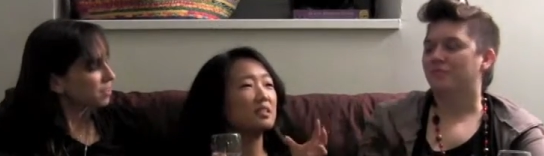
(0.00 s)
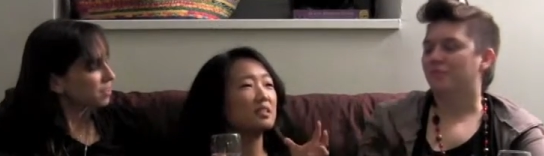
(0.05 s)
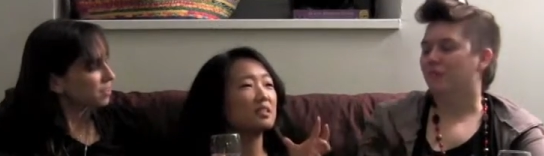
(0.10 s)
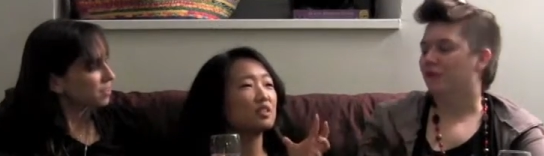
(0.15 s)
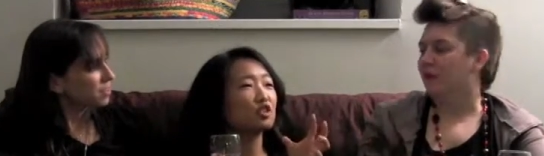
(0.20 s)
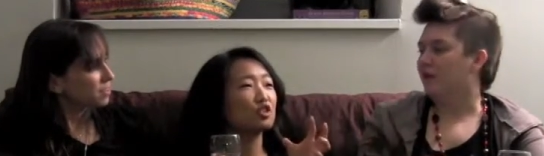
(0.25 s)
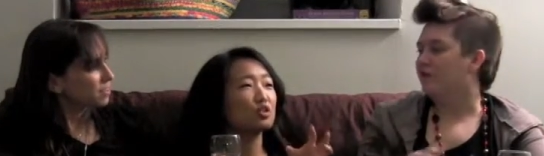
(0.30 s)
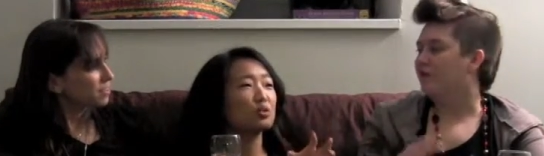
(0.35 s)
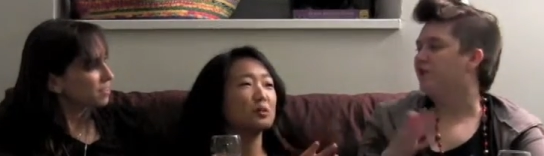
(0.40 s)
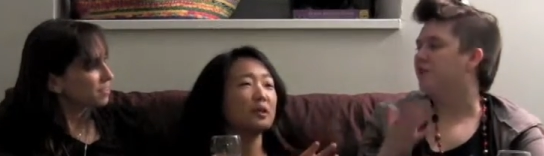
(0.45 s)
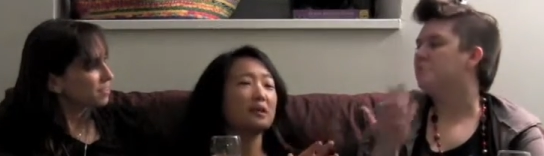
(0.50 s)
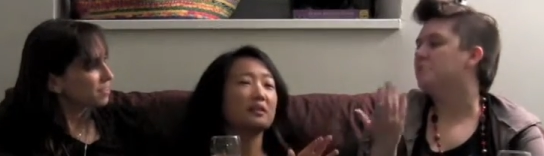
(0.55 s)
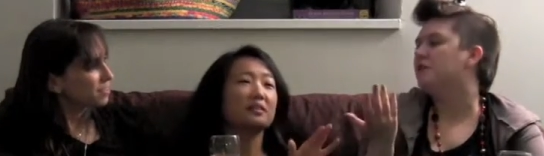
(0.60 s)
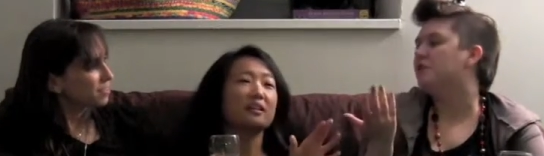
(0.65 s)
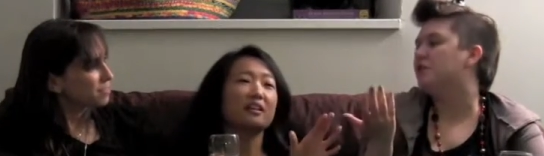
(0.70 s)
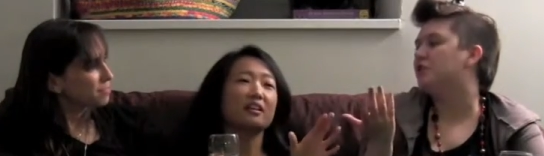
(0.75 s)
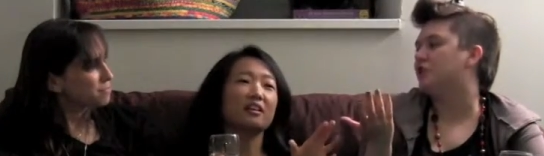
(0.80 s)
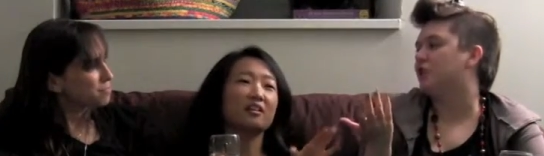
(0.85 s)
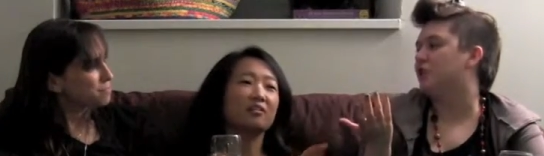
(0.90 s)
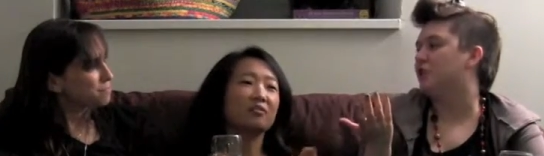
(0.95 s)
Speaker 1: little too
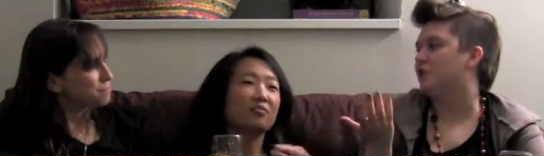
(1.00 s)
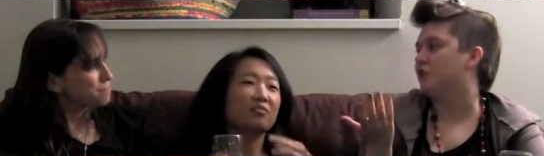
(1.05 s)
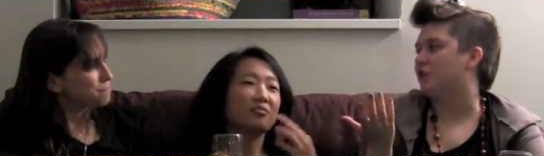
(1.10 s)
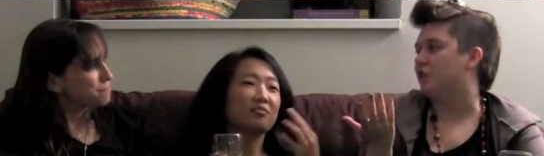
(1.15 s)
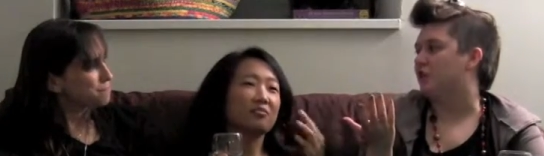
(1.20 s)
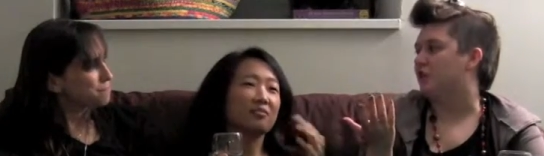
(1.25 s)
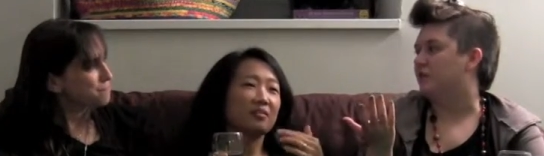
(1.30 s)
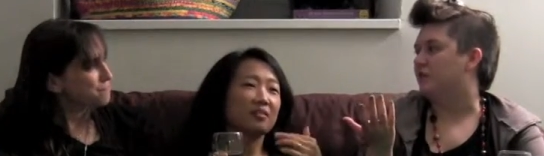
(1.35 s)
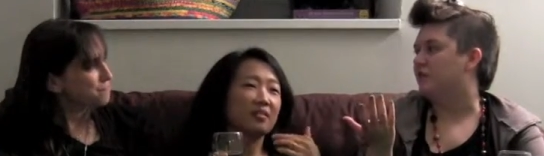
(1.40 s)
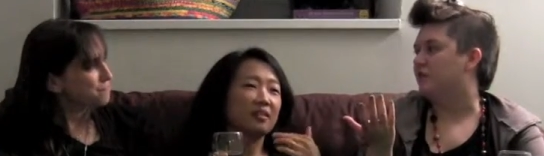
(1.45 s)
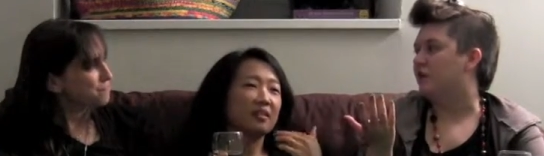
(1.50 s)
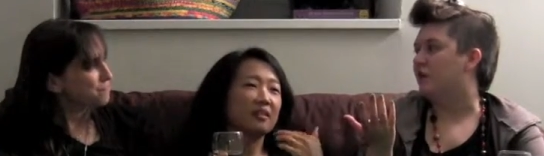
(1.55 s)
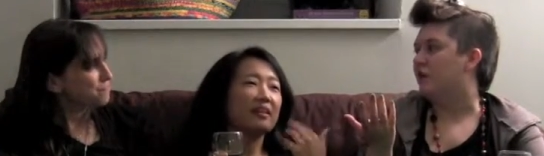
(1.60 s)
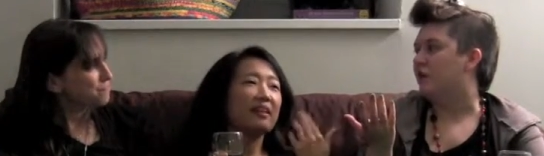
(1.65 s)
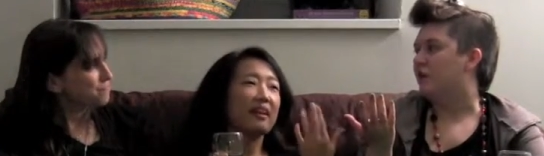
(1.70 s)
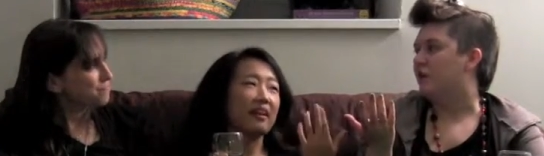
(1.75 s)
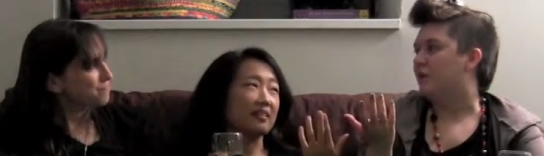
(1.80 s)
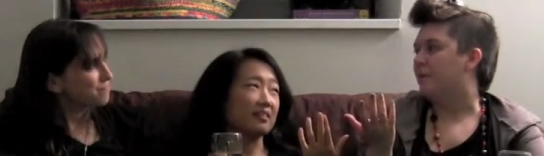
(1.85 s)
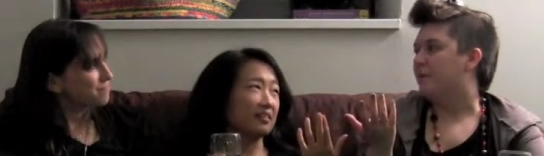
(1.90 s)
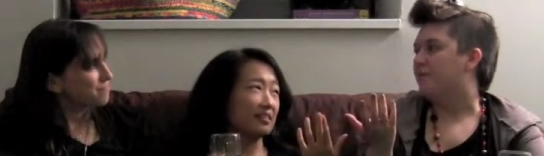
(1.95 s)
diminishing like, returns.
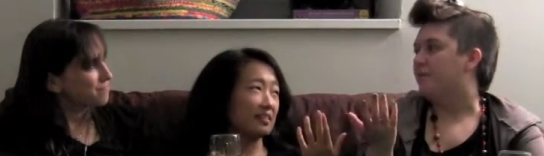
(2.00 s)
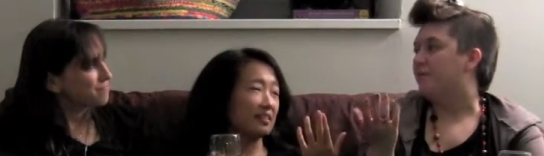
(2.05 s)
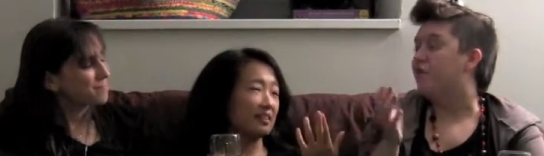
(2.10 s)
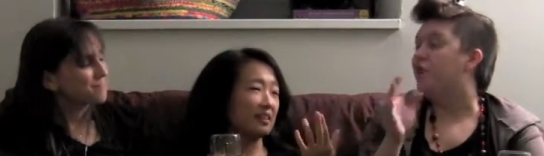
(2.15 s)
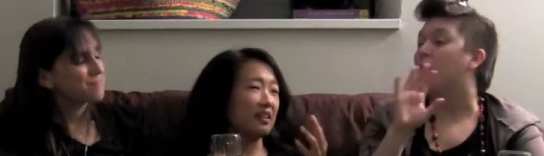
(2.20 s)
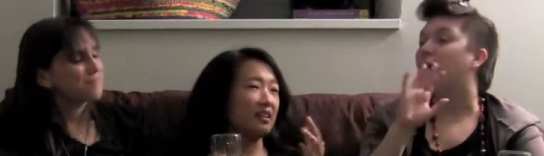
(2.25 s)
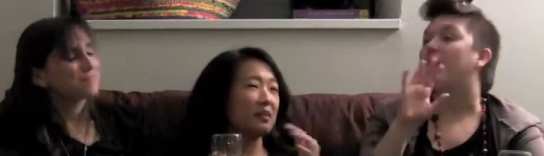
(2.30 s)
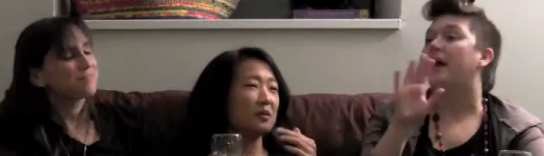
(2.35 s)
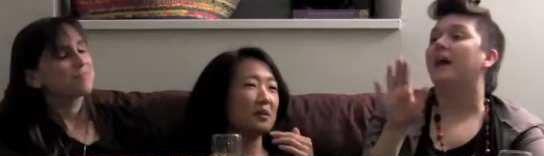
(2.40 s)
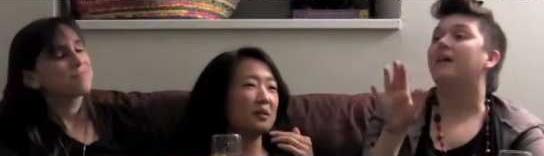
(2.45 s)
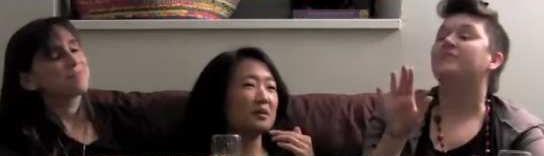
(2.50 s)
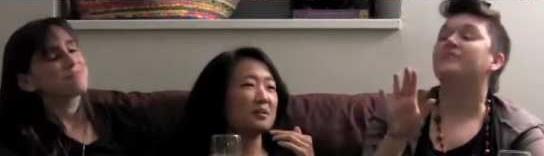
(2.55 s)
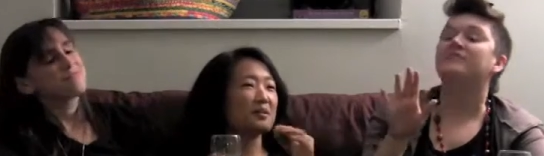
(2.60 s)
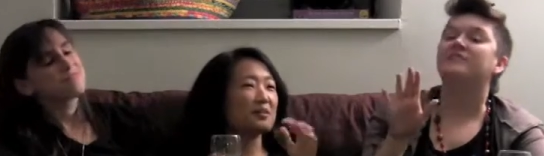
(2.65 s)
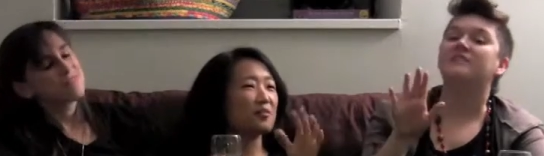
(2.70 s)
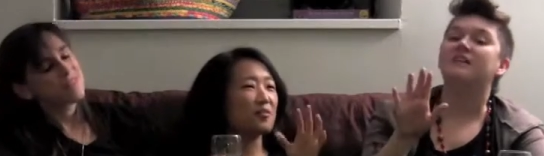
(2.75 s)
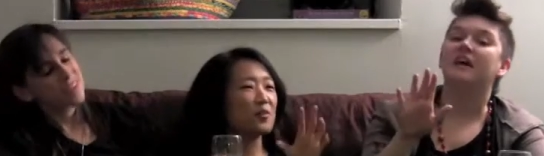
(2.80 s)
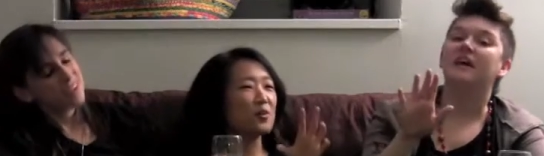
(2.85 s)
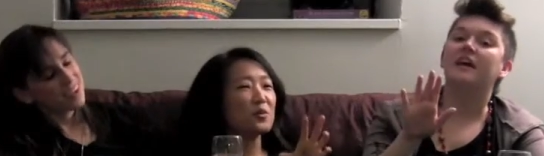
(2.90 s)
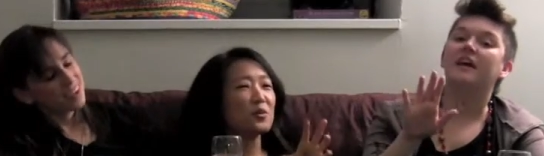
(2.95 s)
Yes, though I
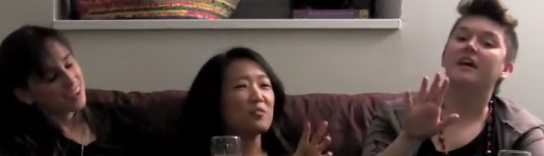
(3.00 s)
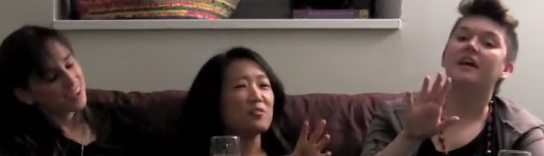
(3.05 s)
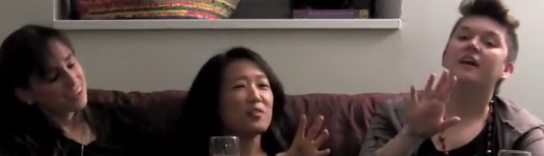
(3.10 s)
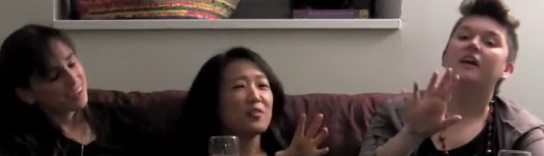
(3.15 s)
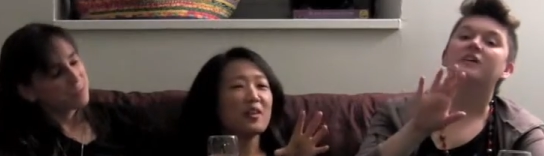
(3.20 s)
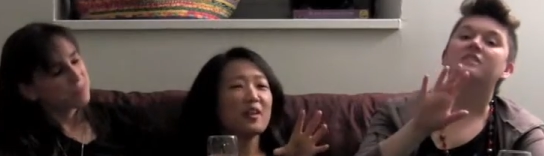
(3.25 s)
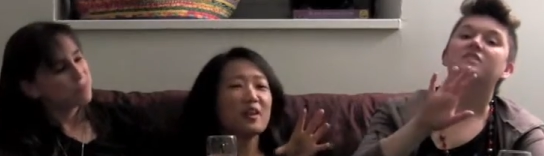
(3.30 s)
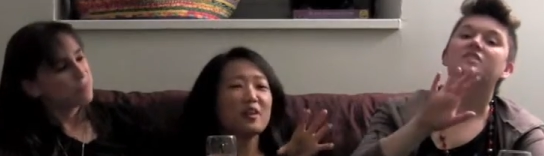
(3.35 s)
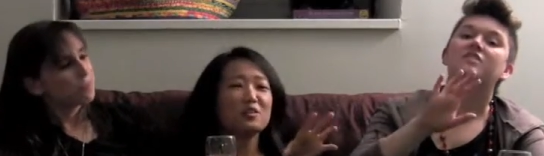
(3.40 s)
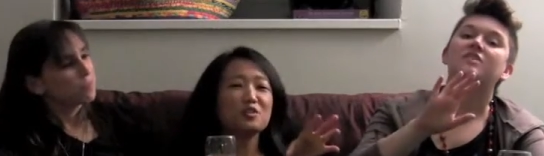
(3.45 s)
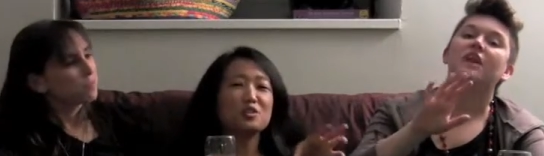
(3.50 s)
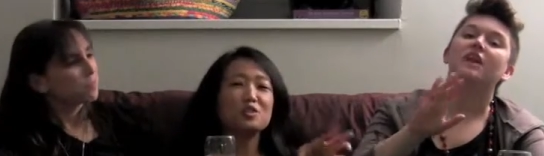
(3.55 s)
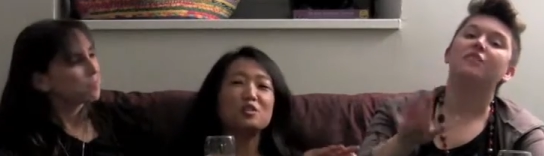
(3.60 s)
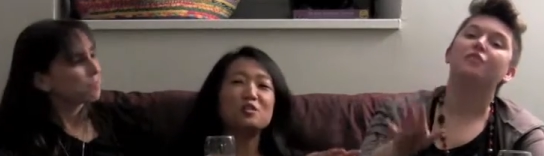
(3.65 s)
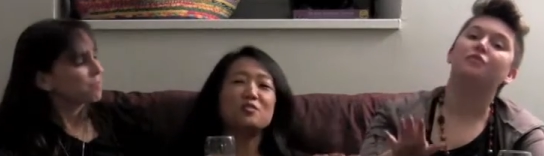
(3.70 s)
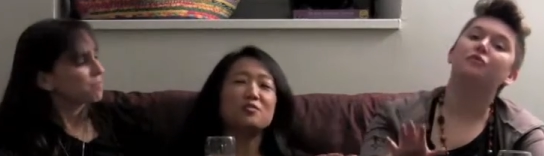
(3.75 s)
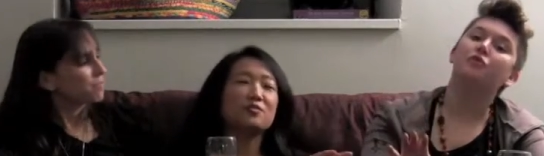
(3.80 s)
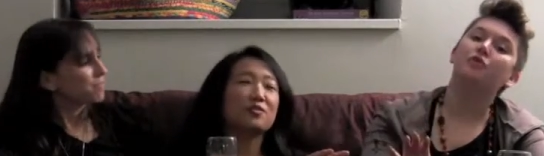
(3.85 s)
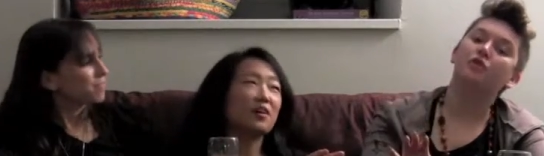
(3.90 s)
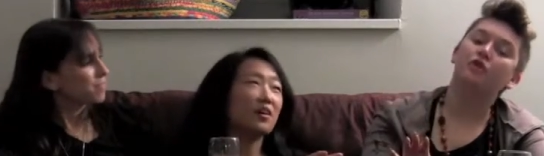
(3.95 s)
have to say, if you, if you
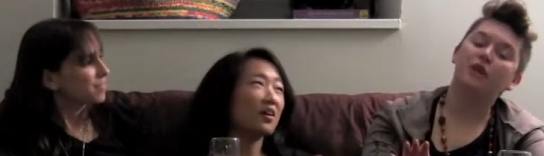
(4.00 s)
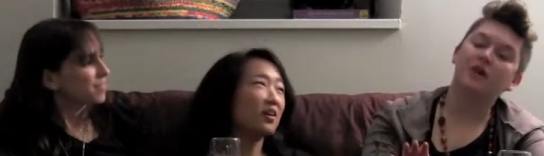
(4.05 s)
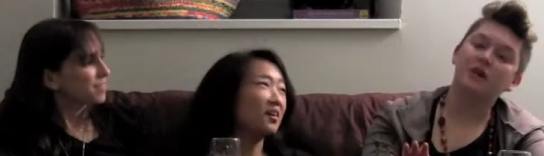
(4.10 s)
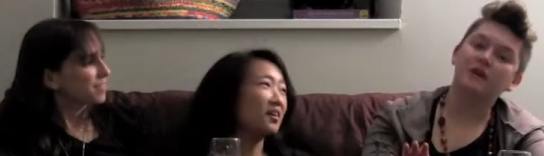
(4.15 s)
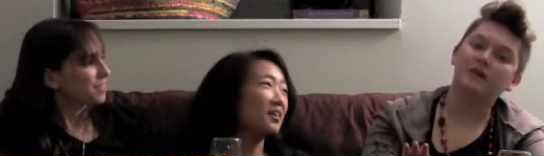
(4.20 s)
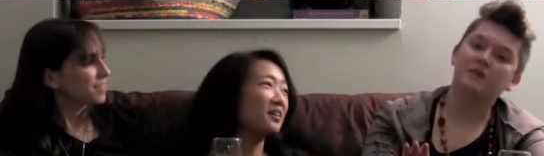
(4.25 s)
stay for the far,